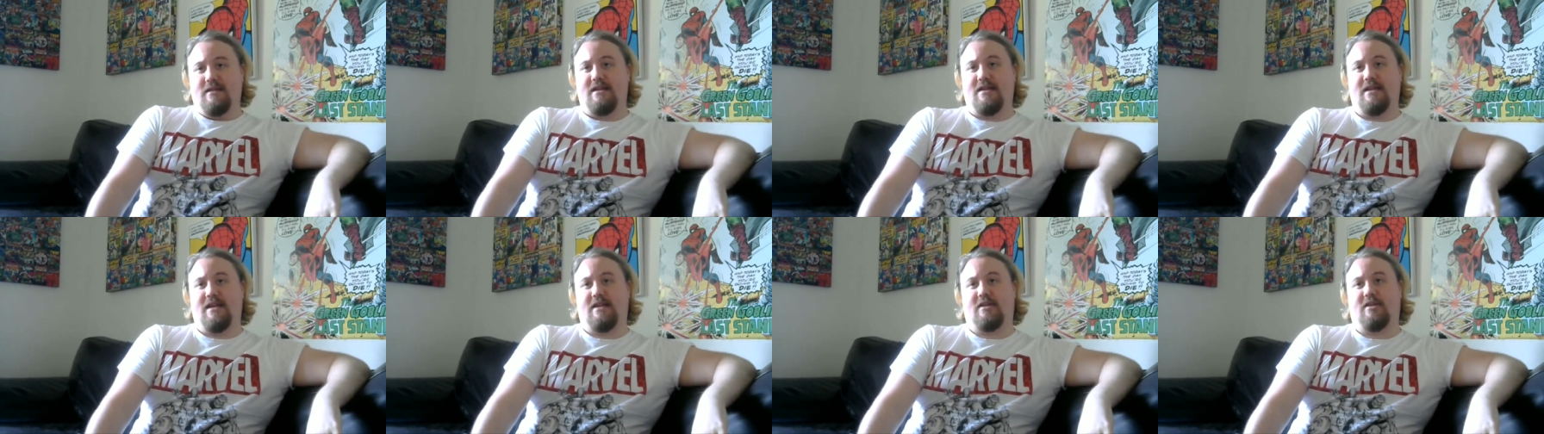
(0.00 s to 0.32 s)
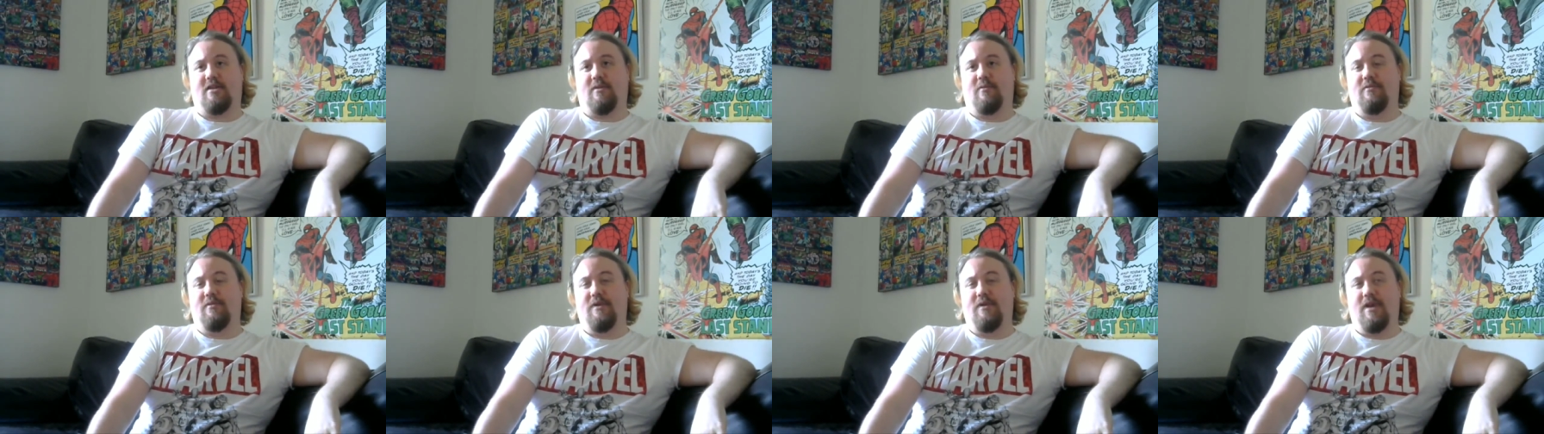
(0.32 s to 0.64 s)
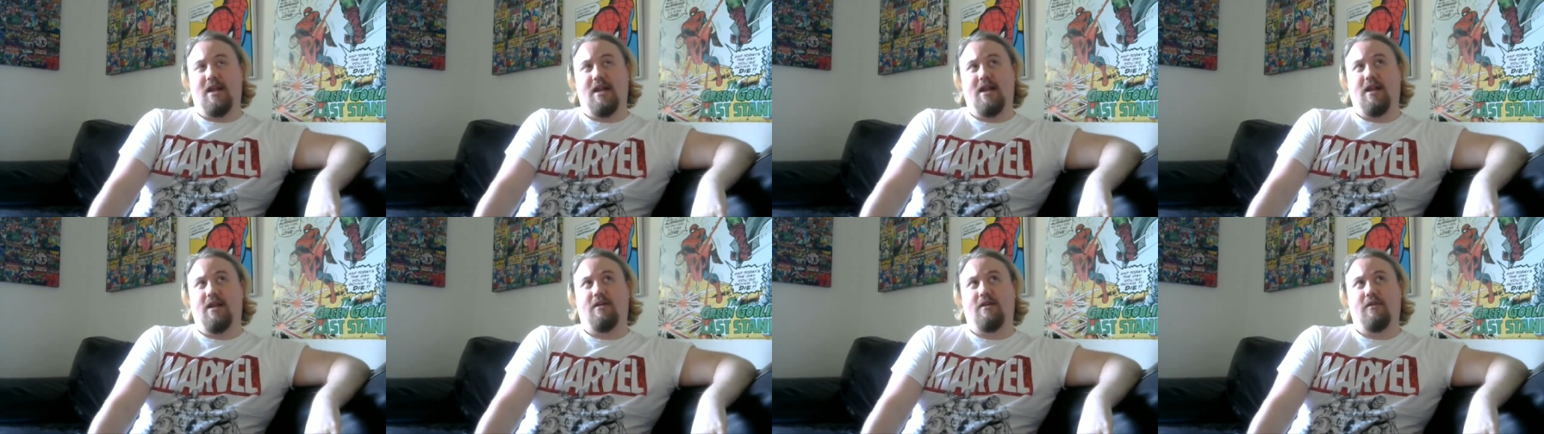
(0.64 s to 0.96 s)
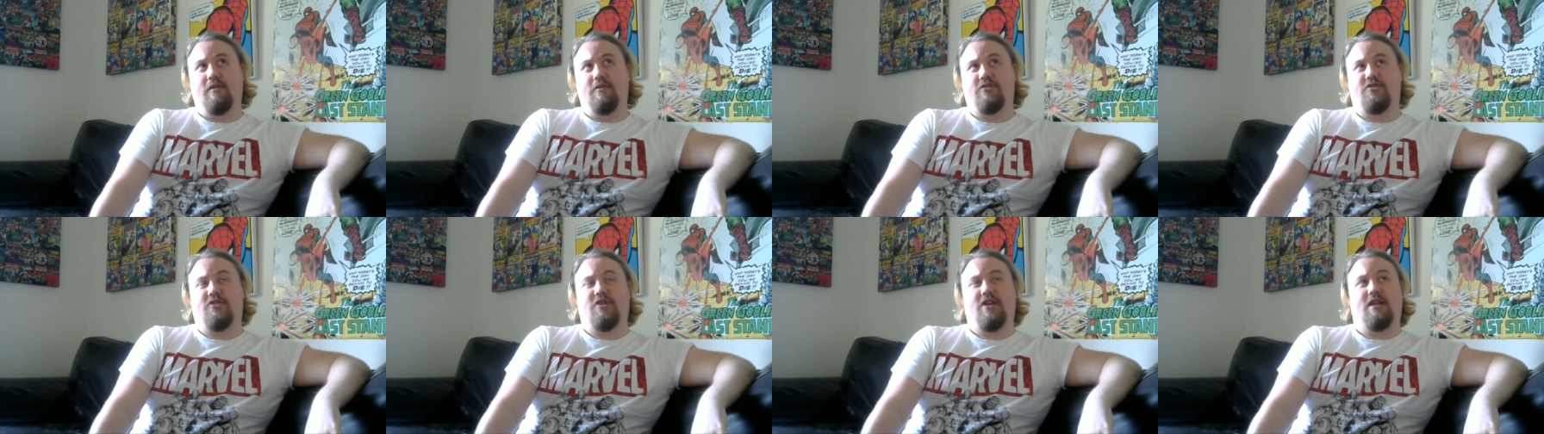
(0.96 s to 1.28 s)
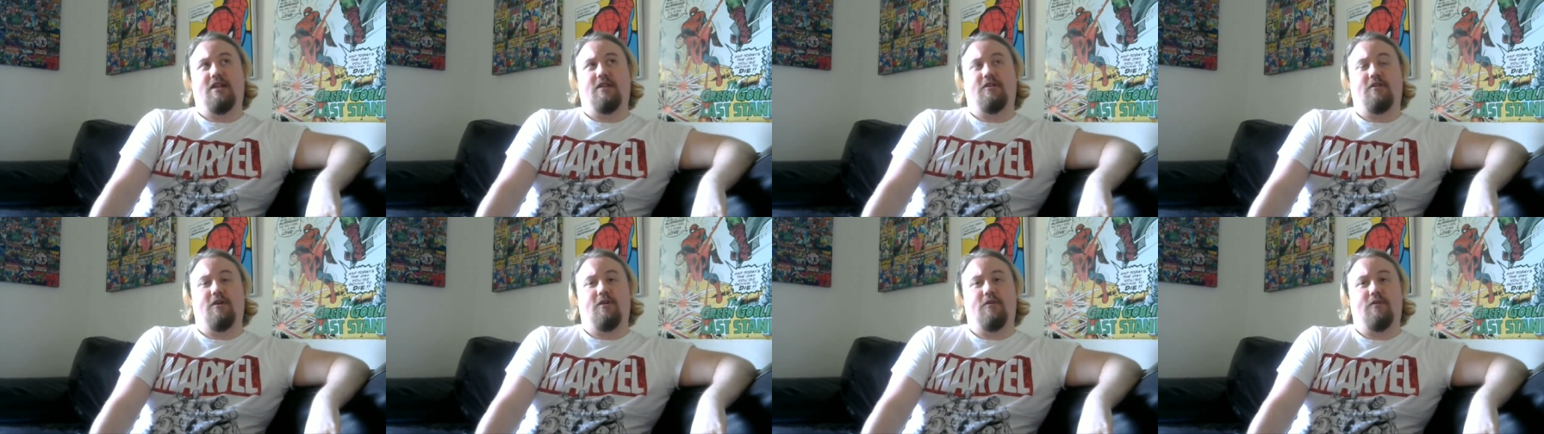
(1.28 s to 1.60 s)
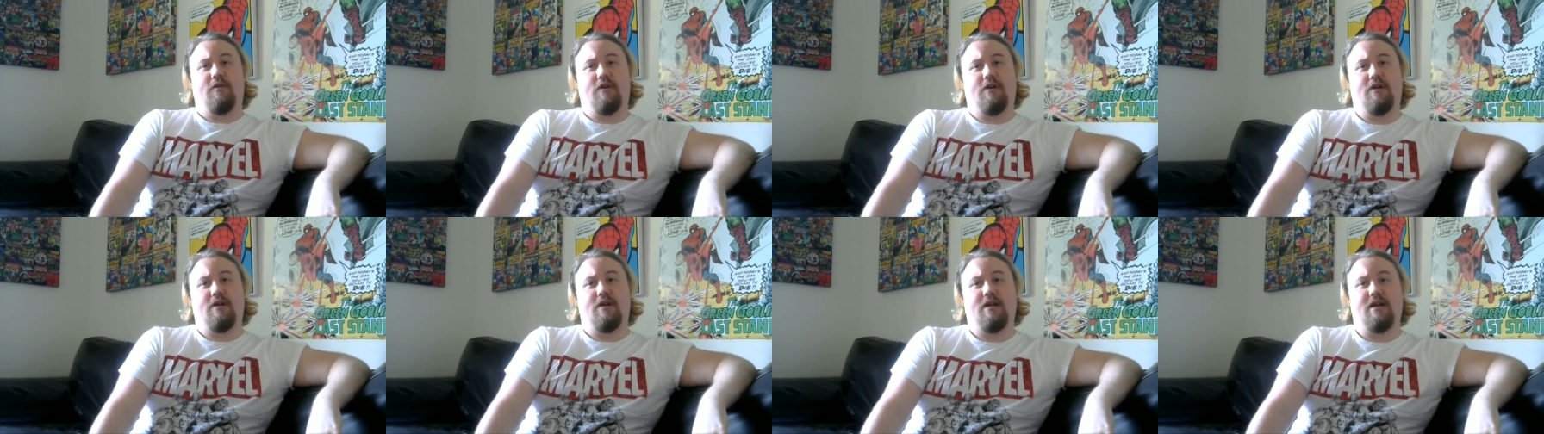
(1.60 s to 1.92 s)
has some really good cheat though,
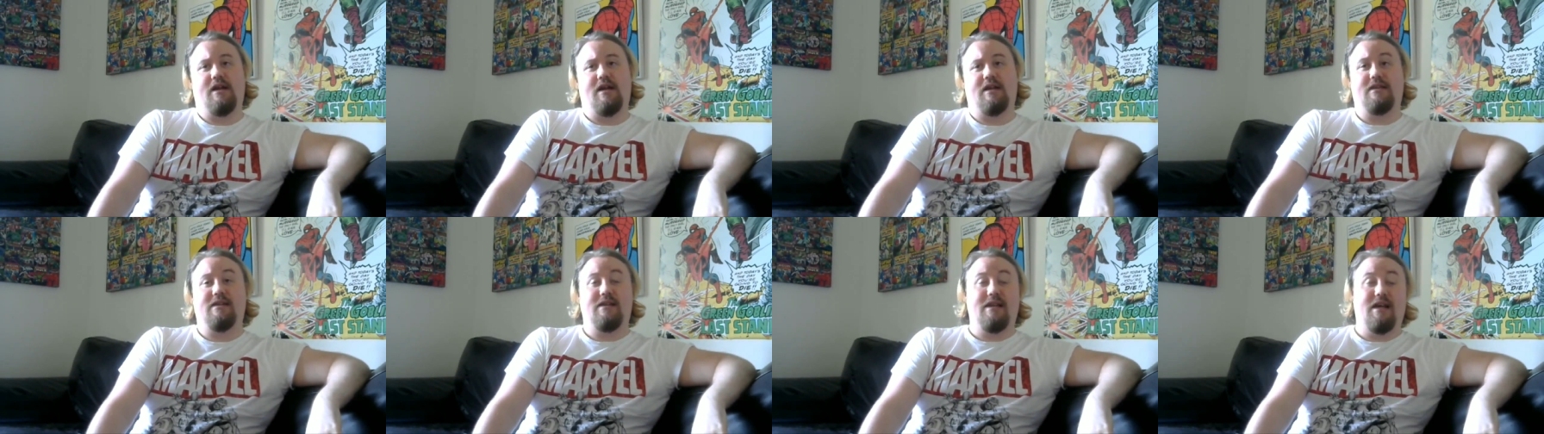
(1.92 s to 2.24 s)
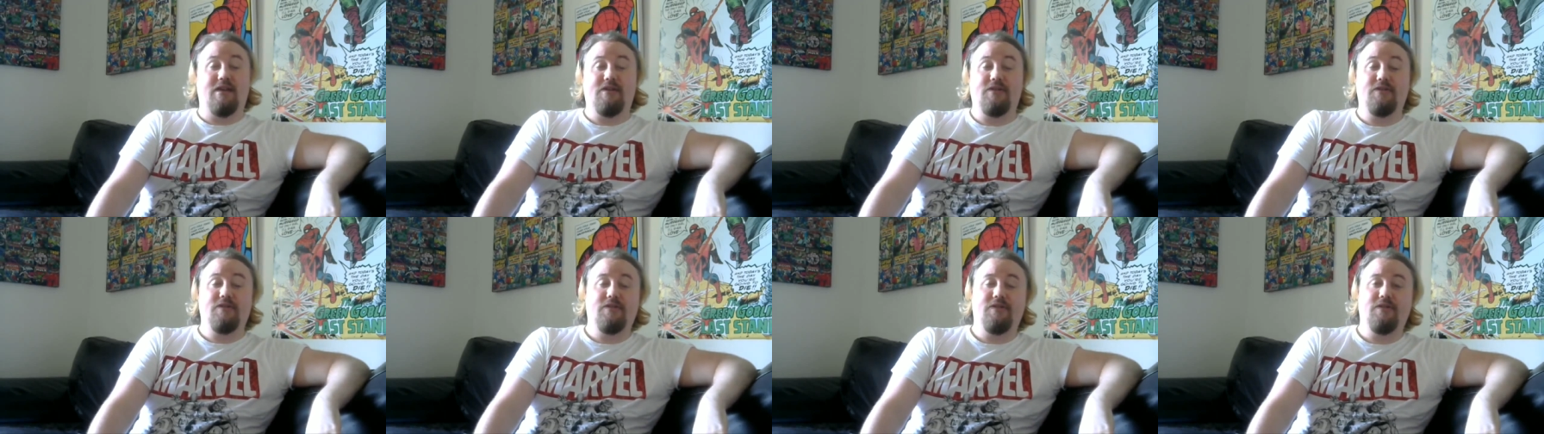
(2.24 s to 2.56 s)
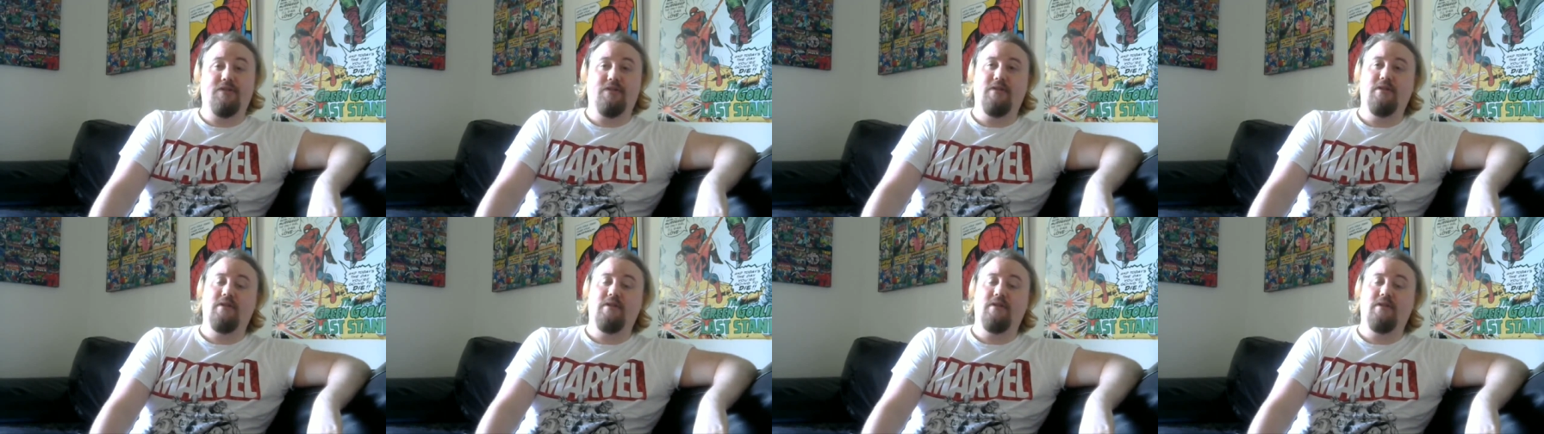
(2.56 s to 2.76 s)
I guess.